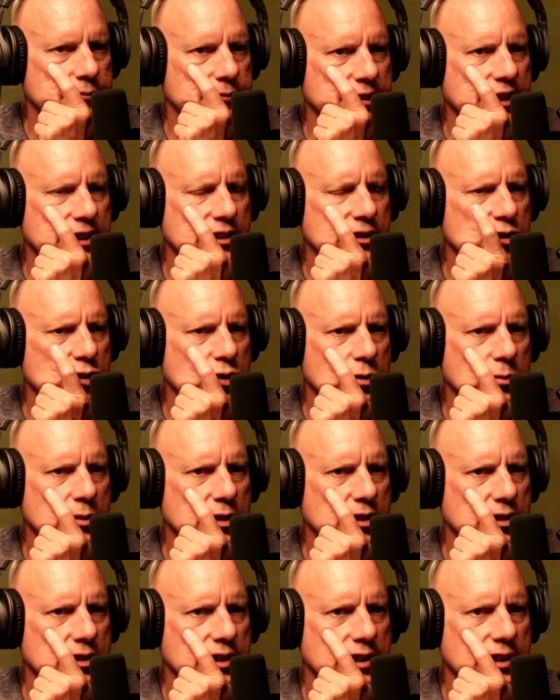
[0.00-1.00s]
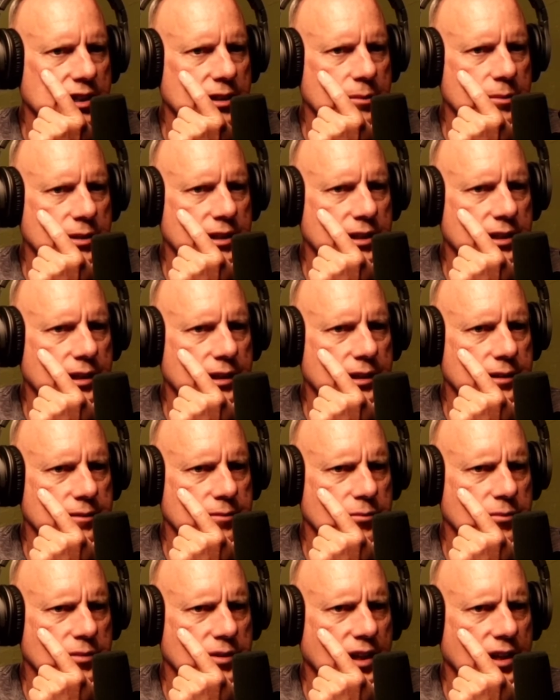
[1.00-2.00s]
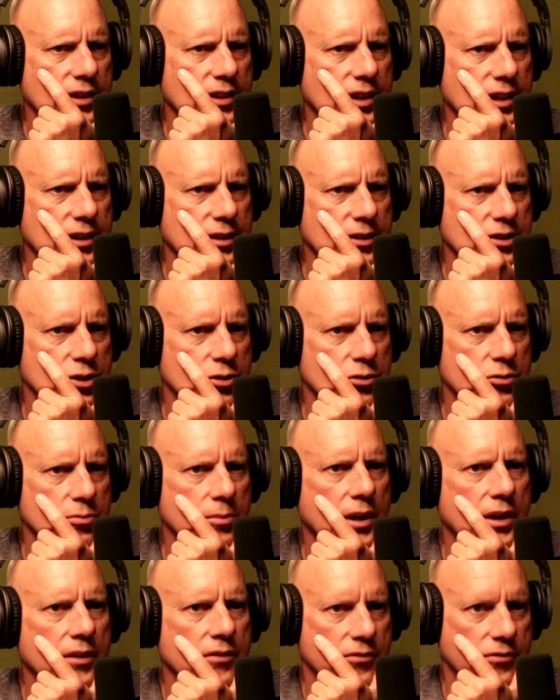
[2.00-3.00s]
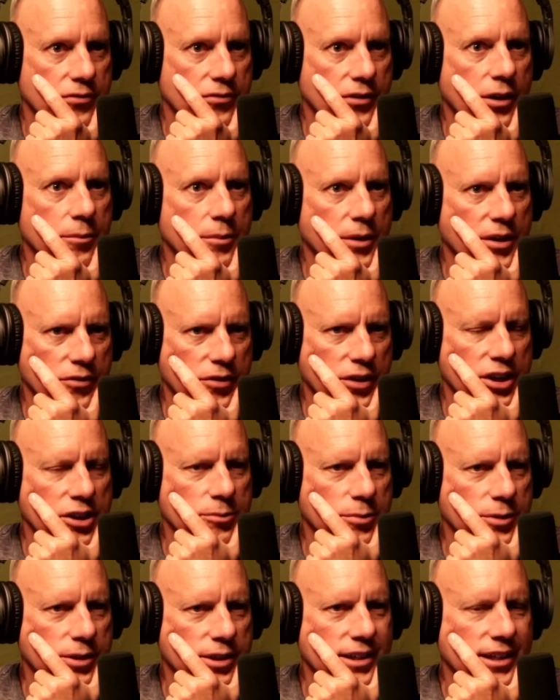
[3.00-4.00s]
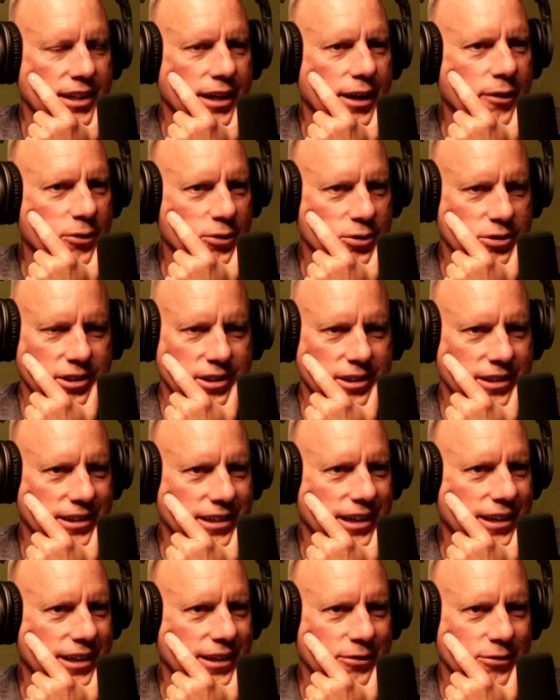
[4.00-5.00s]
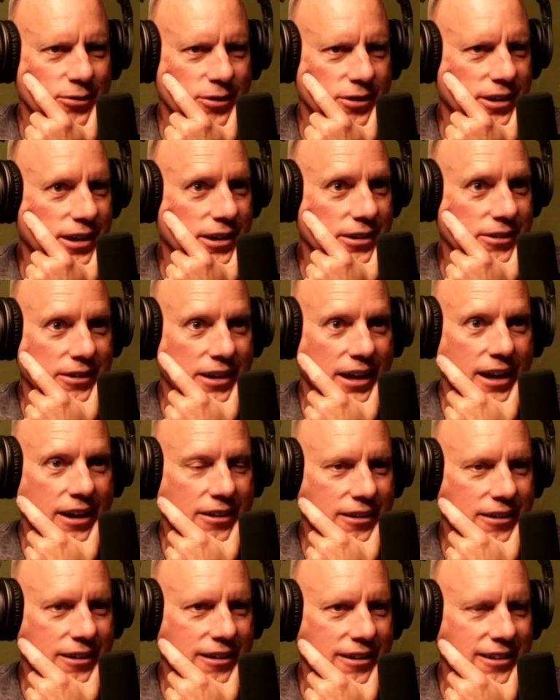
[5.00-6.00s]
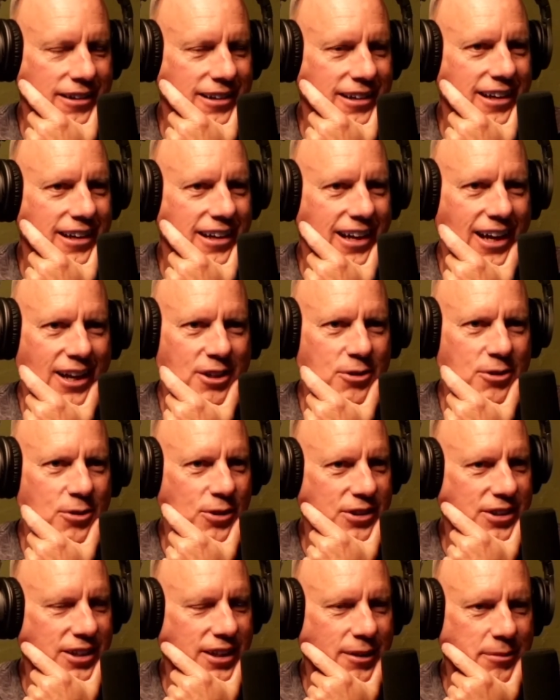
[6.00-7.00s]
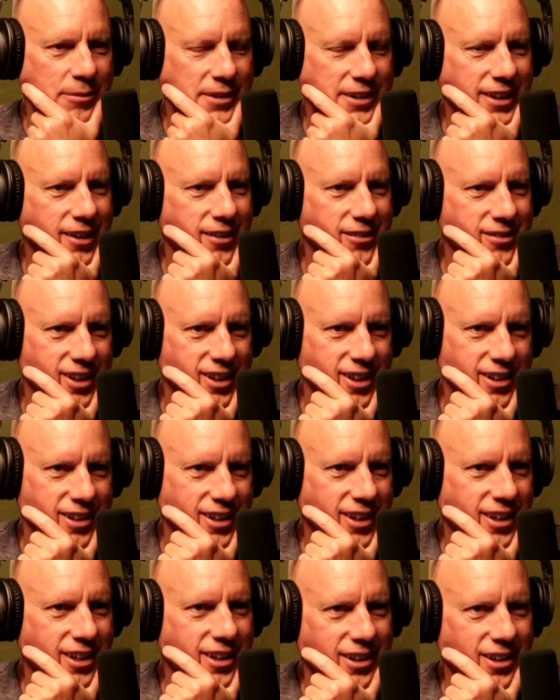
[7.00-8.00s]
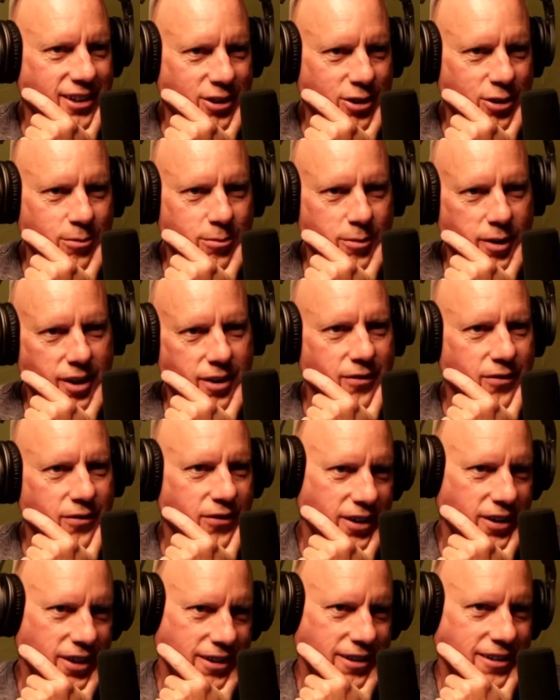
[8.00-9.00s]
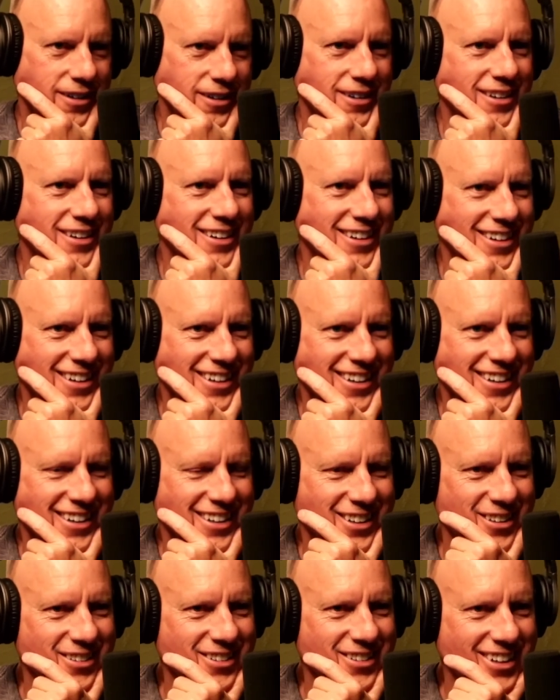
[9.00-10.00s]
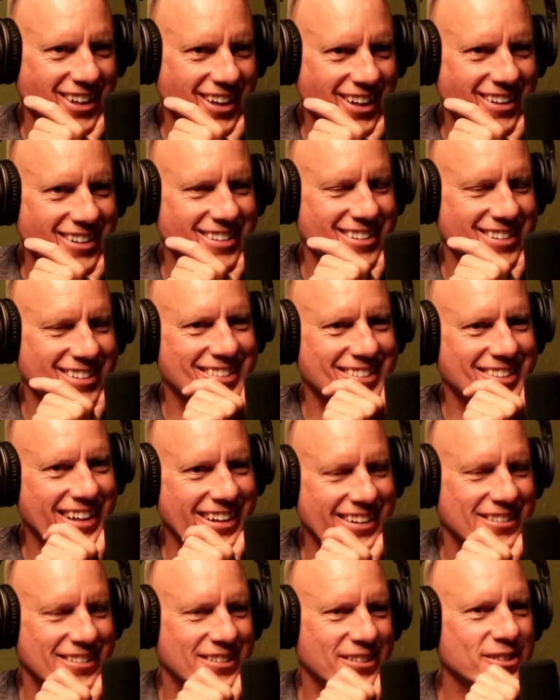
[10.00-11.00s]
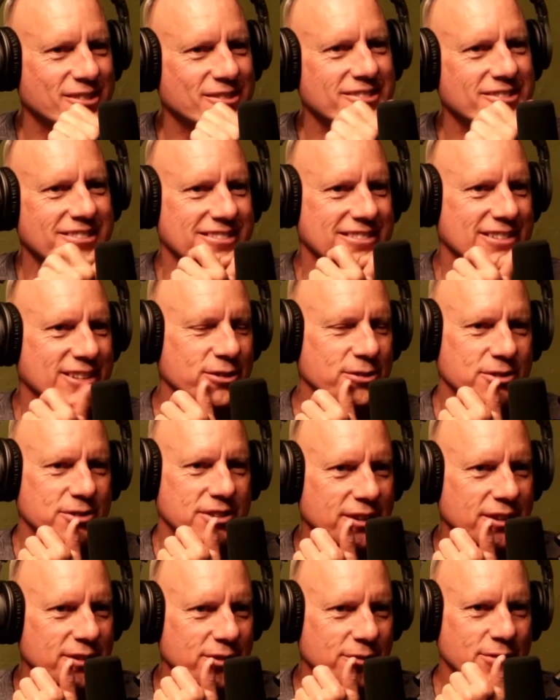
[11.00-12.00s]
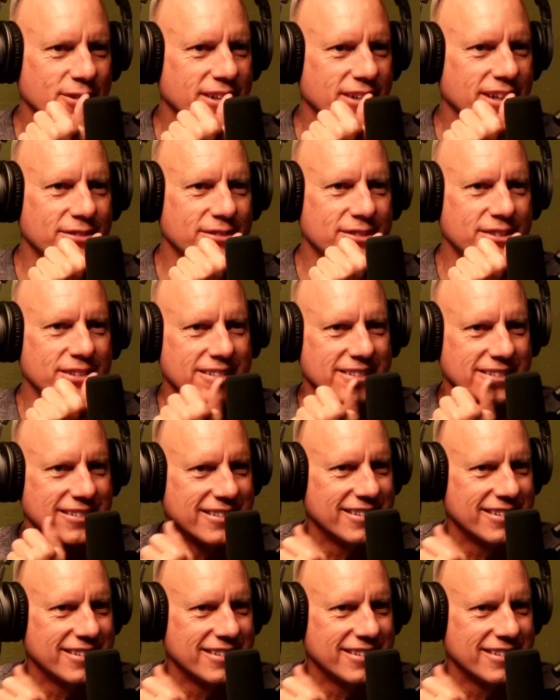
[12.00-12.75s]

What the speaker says: And you told me her name, and I think she was on my Facebook, and I was looking at her for I don't know how long. You were telling me, and I was like, "You motherfucker! You got that girl? She's single forever." And